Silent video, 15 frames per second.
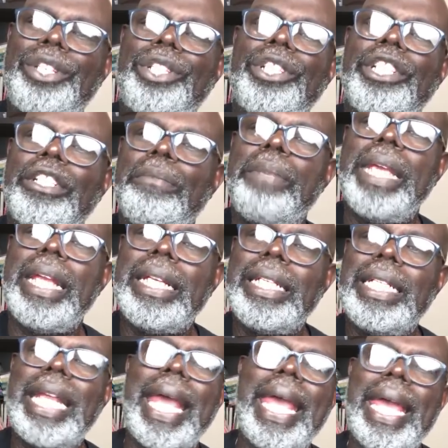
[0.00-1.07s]
should be
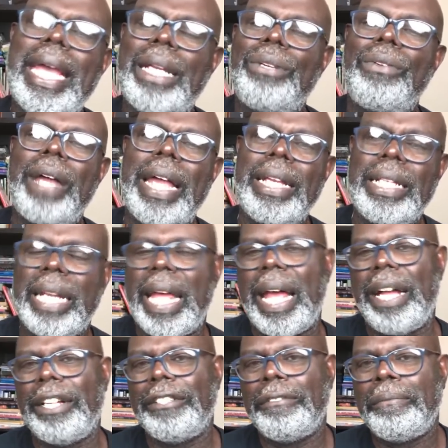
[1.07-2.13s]
dead right
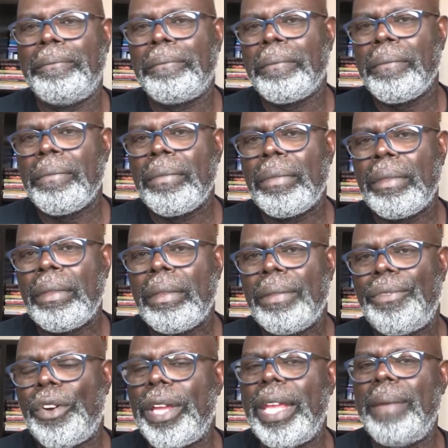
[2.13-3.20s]
now
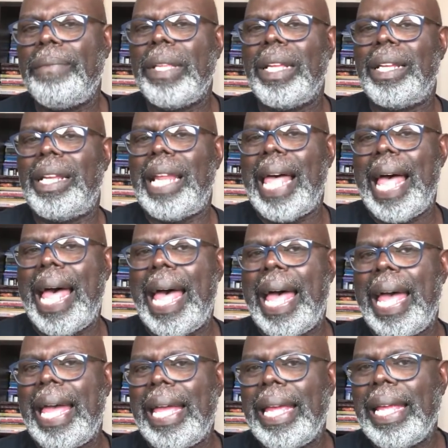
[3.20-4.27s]
for him to
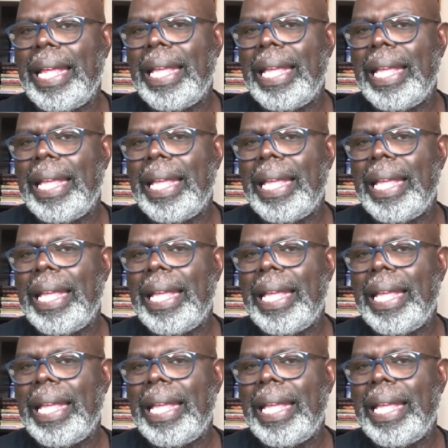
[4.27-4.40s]
lie.